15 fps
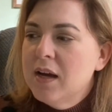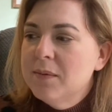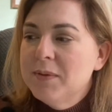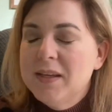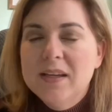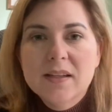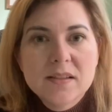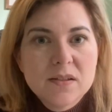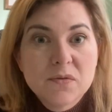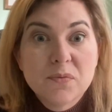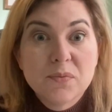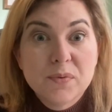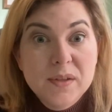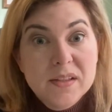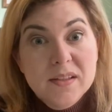He is a
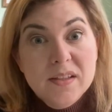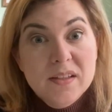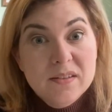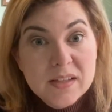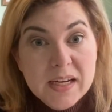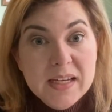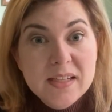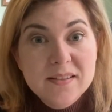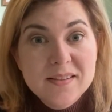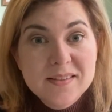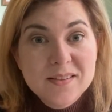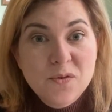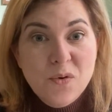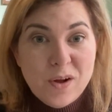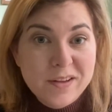really nice
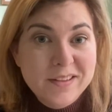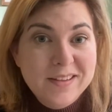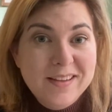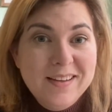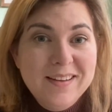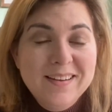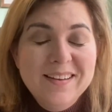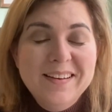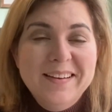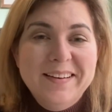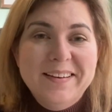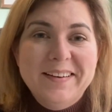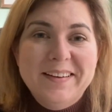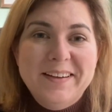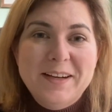quality.
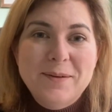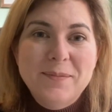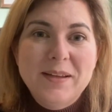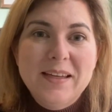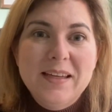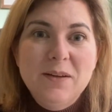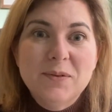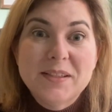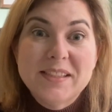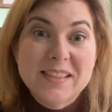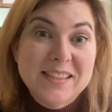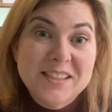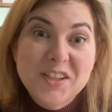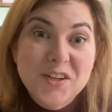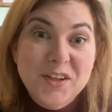He was
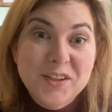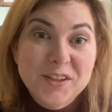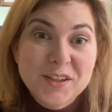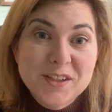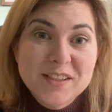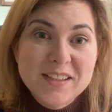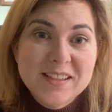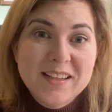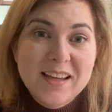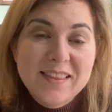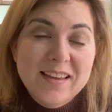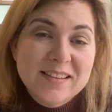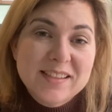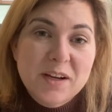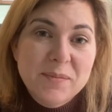$60.
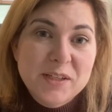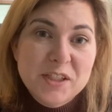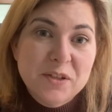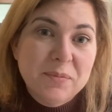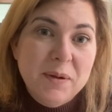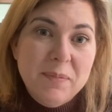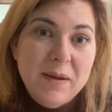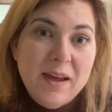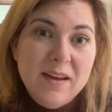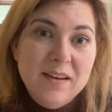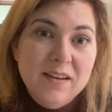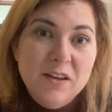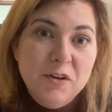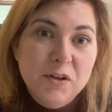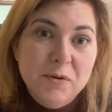That's how much he'll be paid.
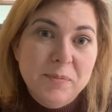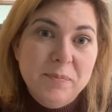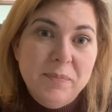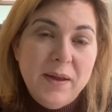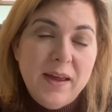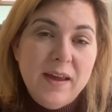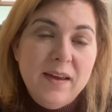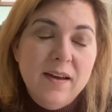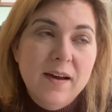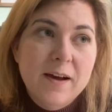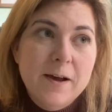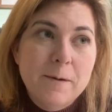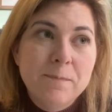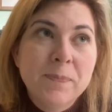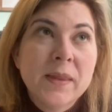You know, you'll pay
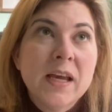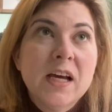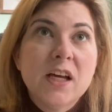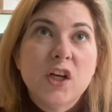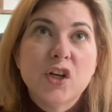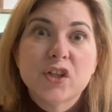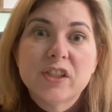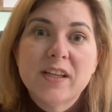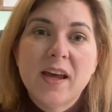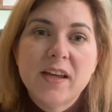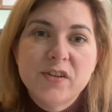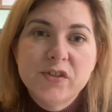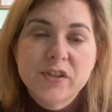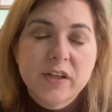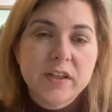your
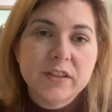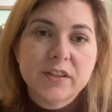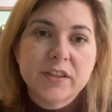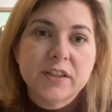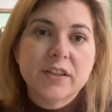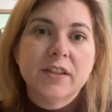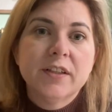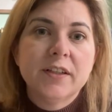$10